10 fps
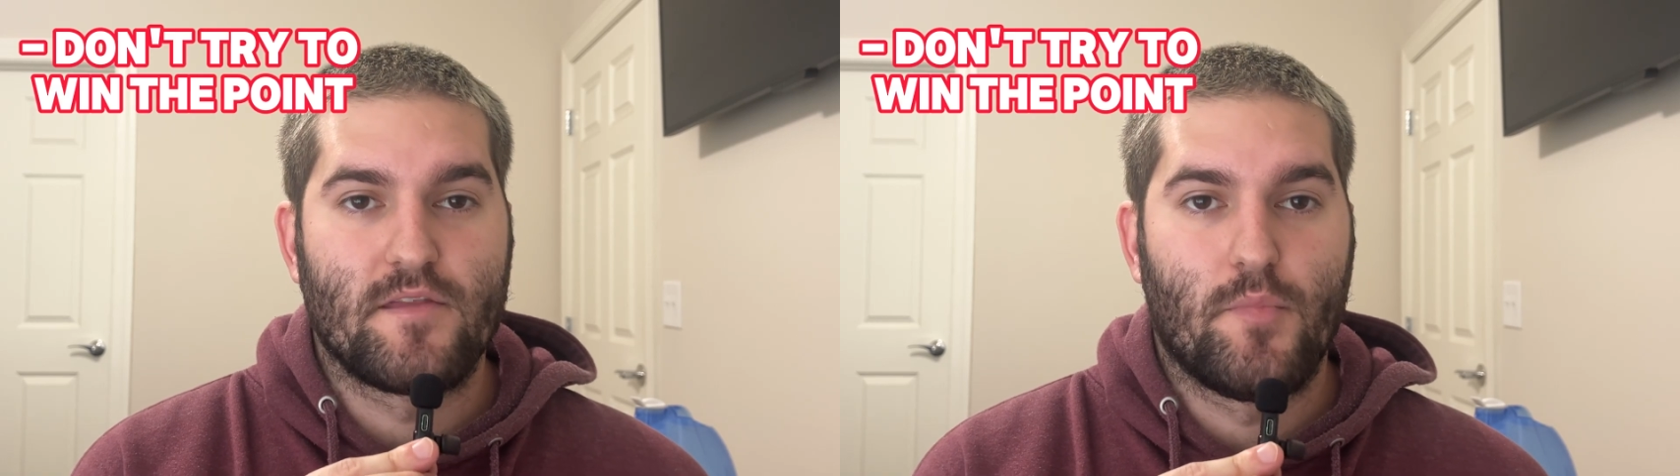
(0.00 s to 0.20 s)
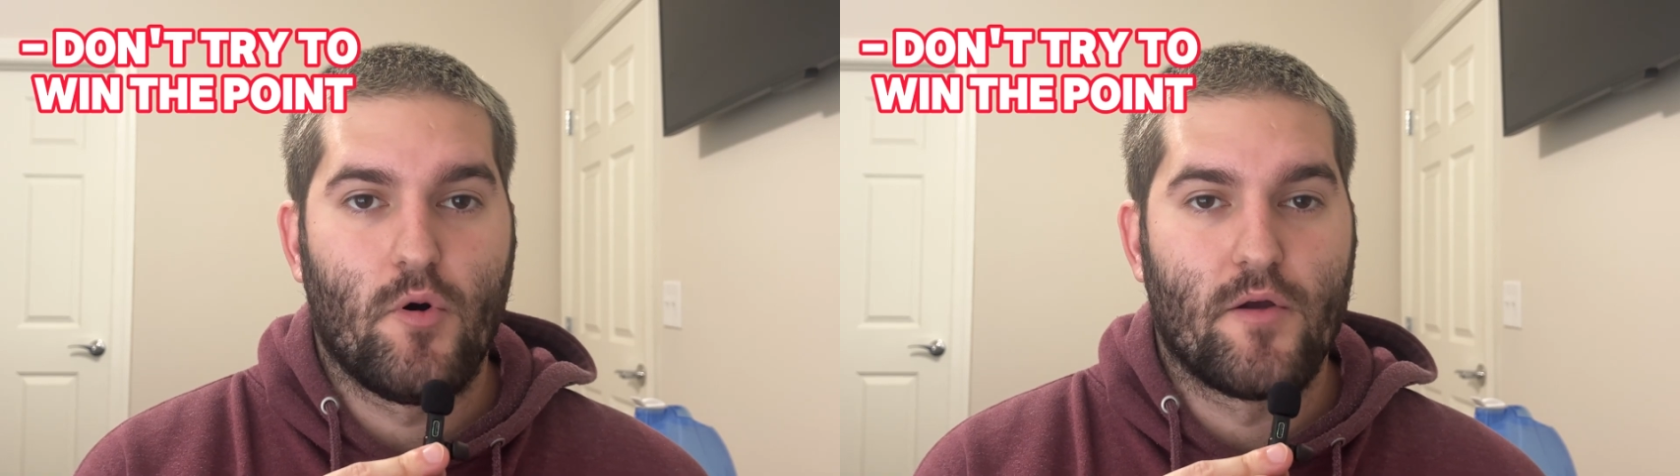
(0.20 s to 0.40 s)

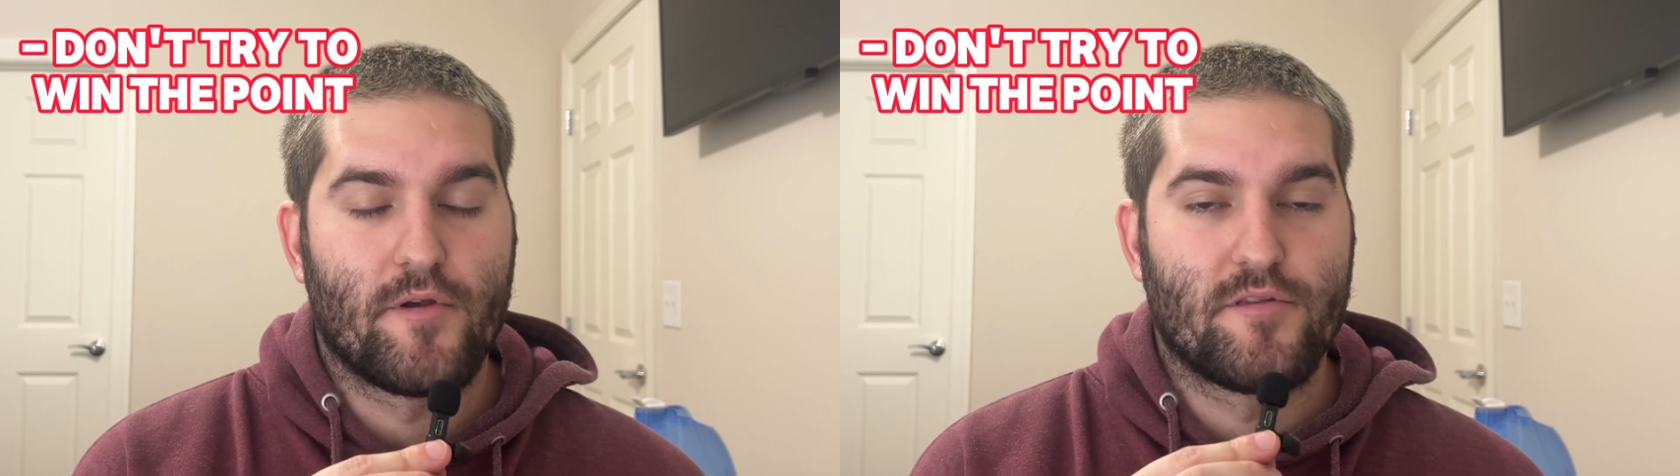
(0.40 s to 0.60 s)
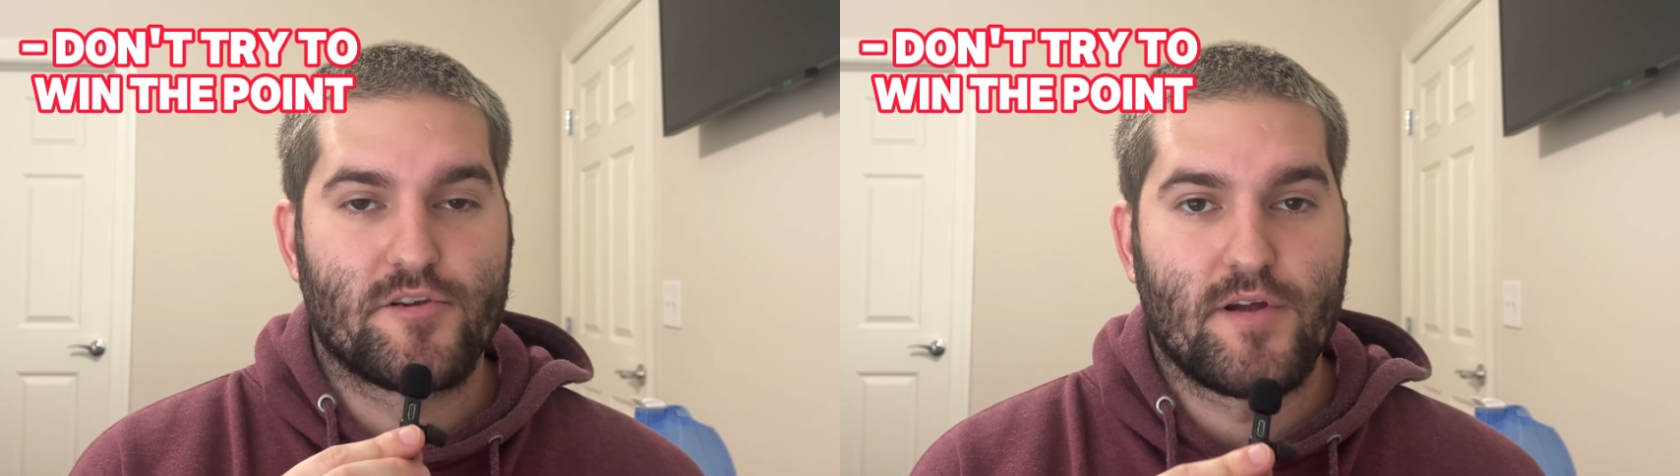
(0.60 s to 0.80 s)
the point
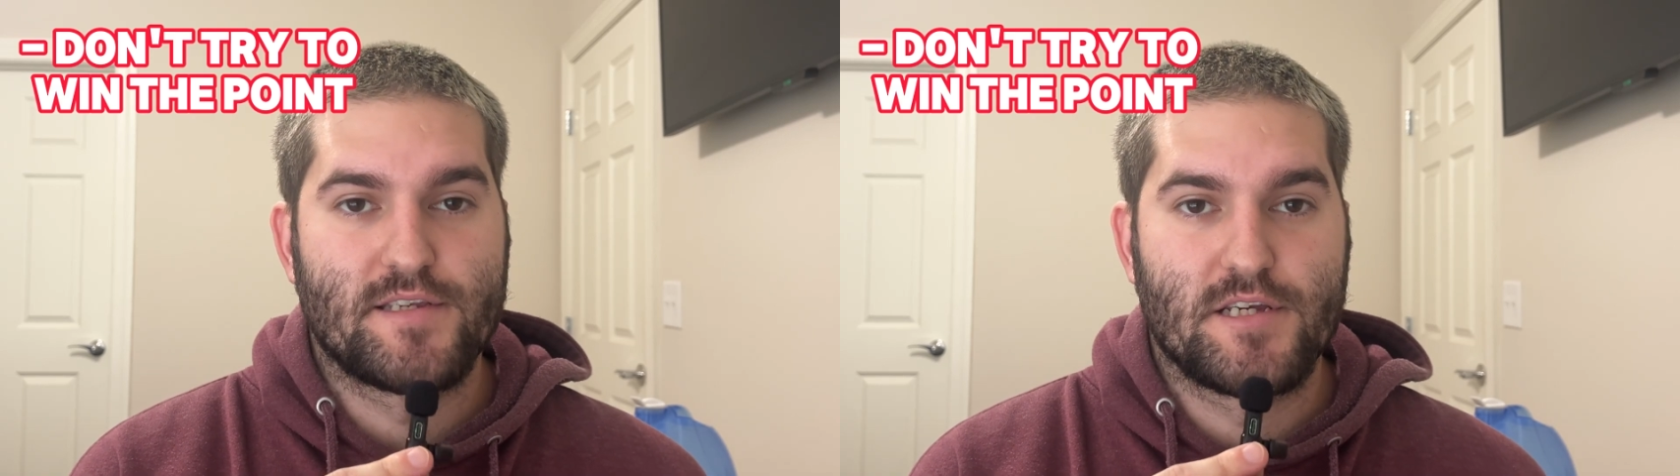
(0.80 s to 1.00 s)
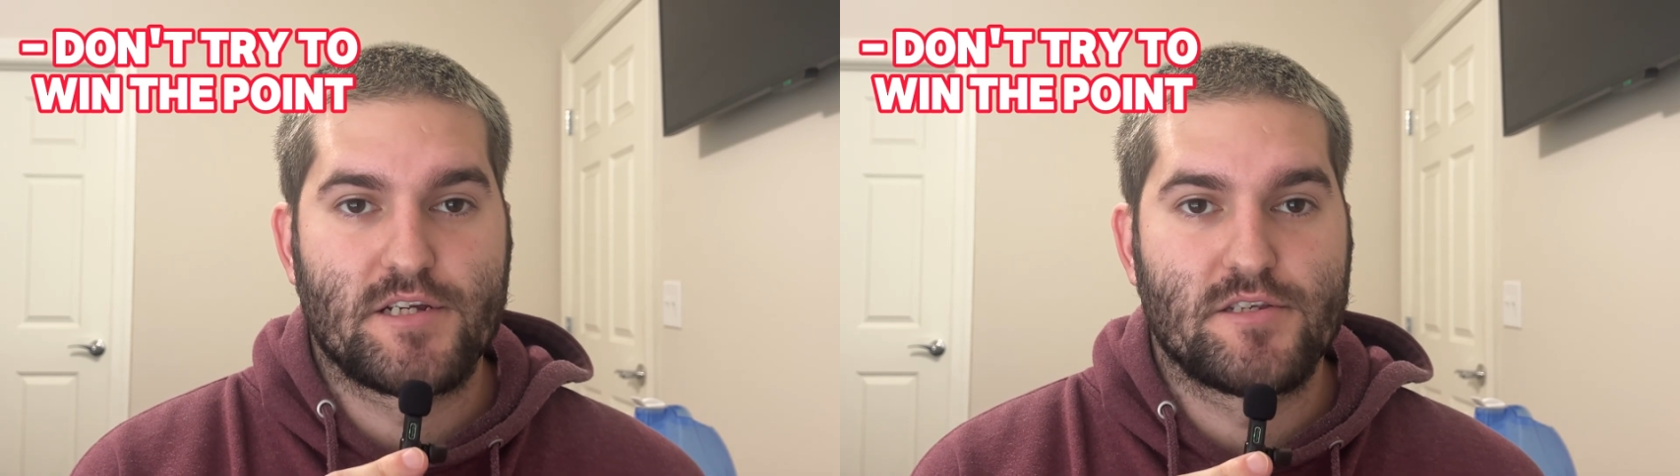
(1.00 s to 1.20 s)
when you're in the
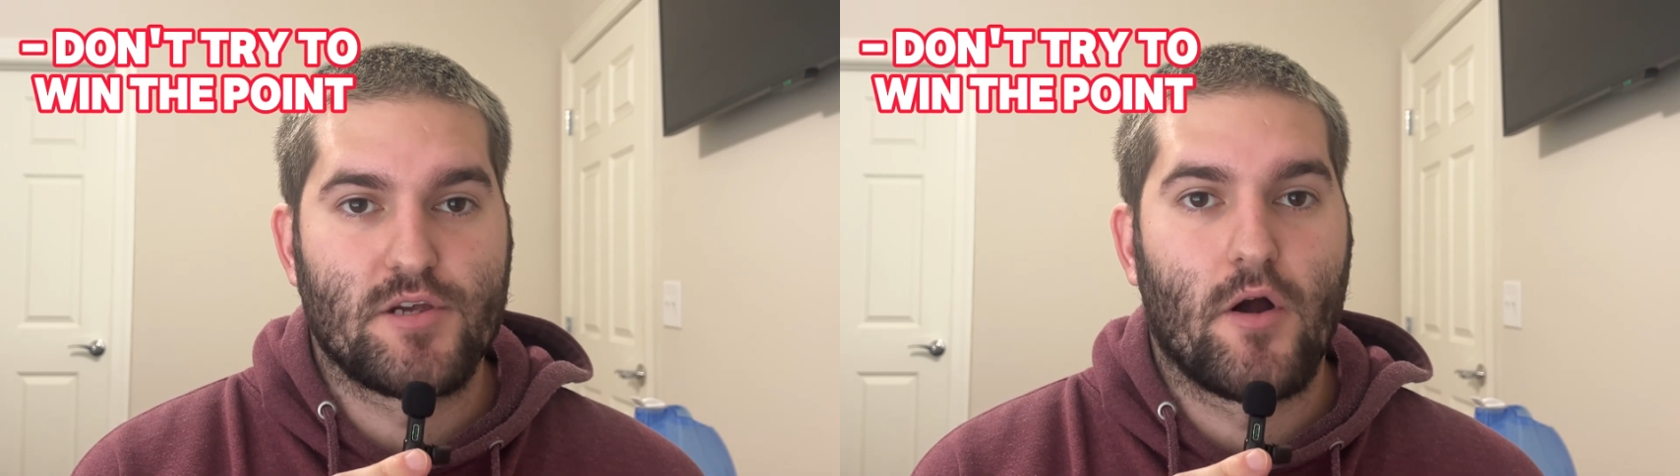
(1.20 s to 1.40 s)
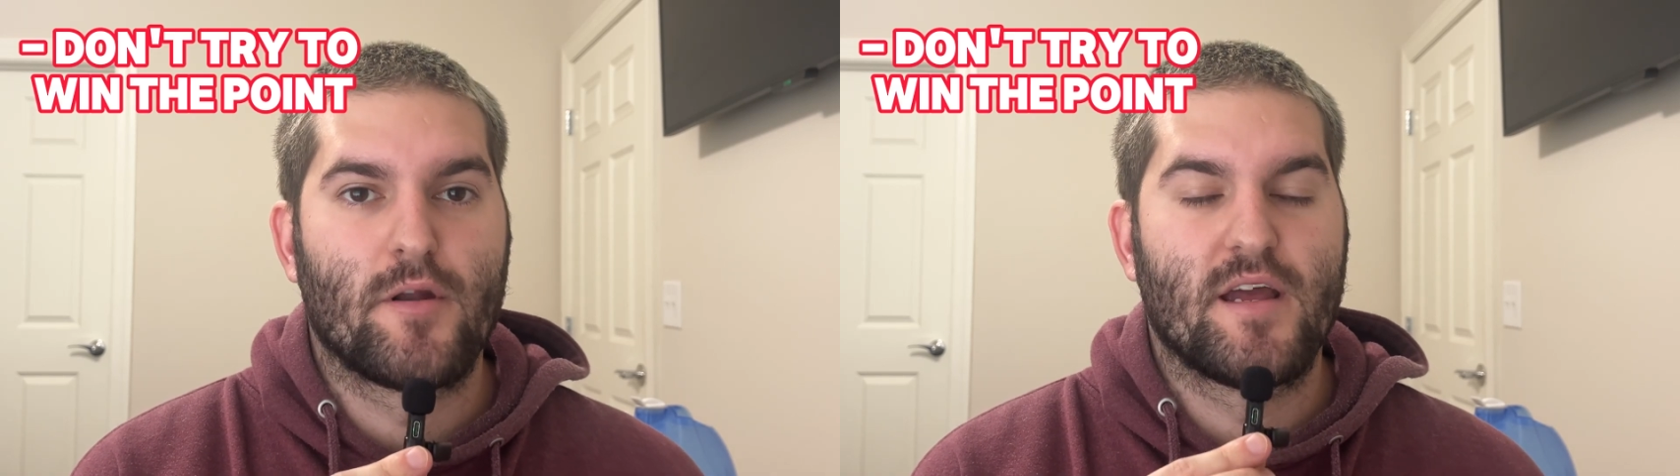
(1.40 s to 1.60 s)
transition
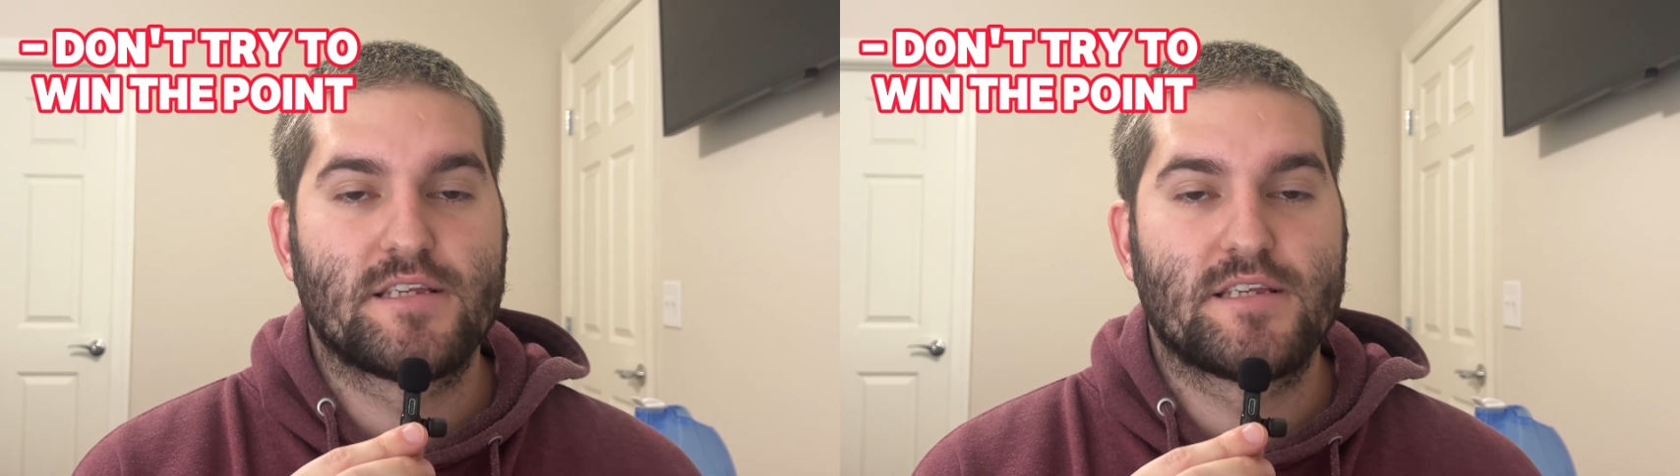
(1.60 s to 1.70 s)
zone.